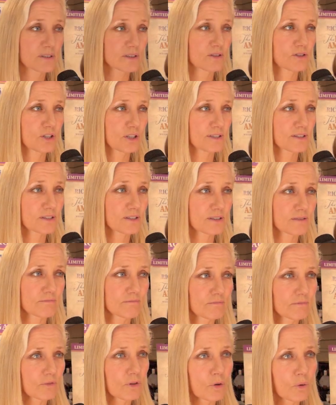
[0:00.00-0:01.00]
was just
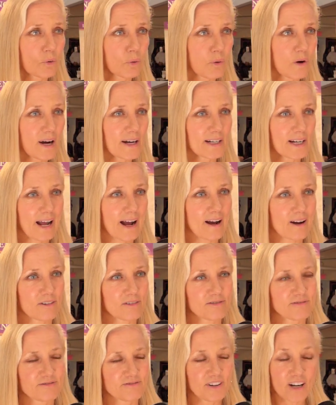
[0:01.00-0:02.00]
quite how
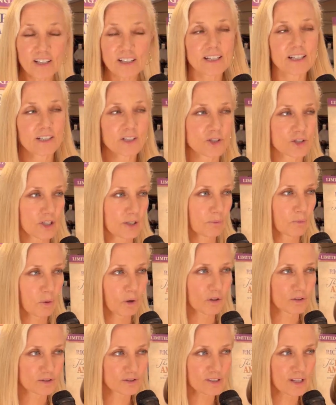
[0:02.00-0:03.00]
funny it
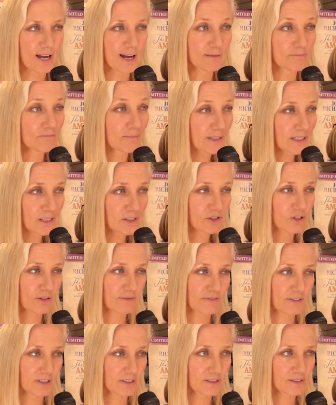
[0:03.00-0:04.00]
was and
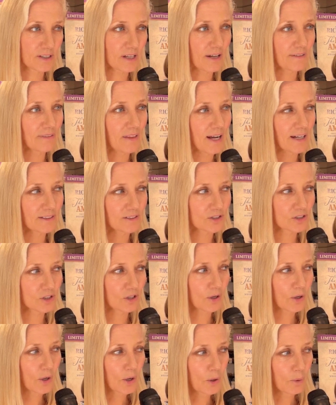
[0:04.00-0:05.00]
mischievous, and that's
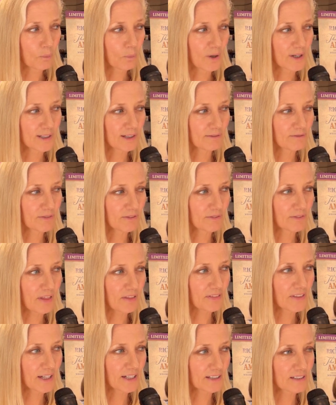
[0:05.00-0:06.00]
one of the
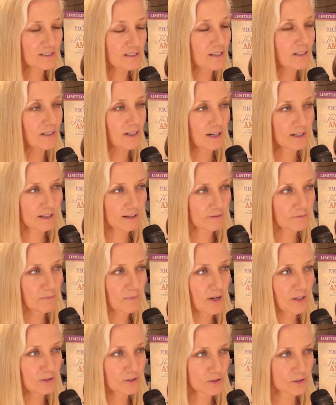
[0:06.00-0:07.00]
things that I love
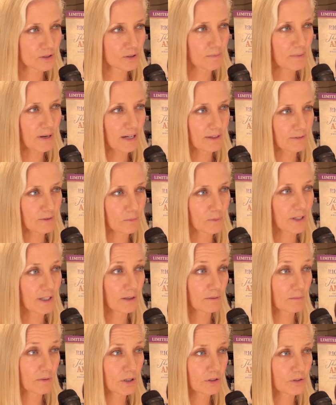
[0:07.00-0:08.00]
most about the
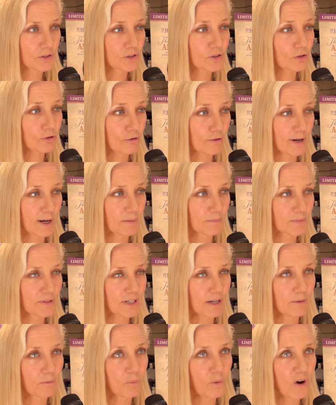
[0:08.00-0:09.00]
William Lewis
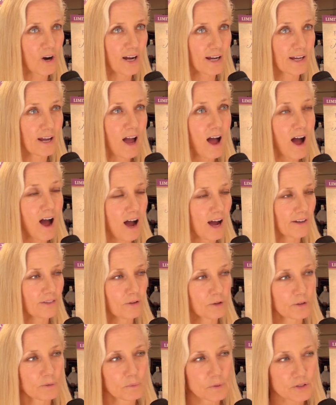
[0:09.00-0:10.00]
script, and why I
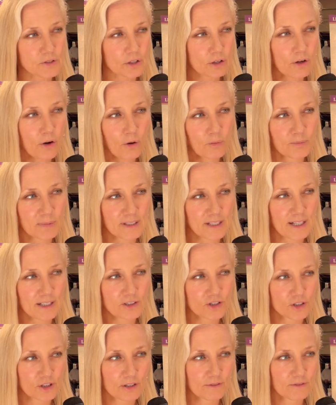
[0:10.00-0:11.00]
thought it was a
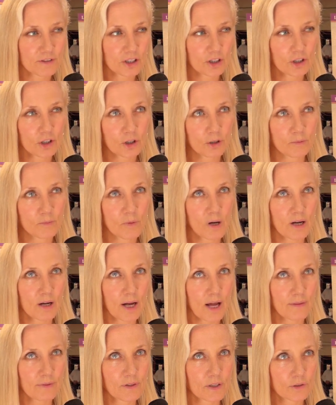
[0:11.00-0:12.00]
combination of the humour
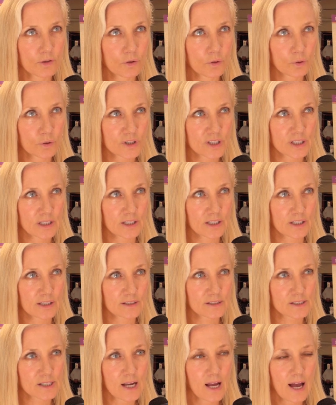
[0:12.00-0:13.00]
and the
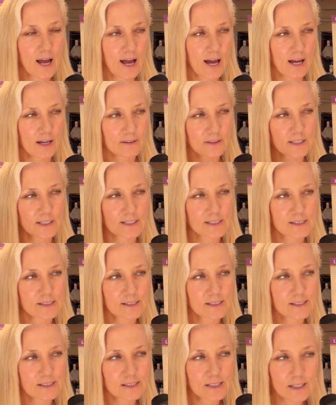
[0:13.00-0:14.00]
naughtiness and this
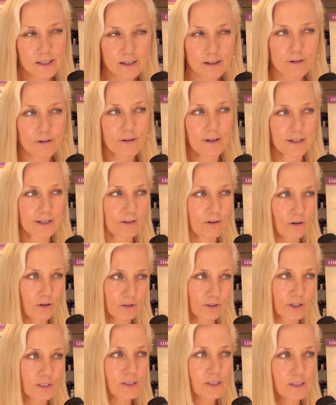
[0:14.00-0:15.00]
searing
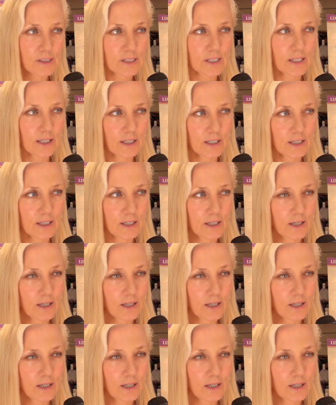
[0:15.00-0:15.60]
honesty,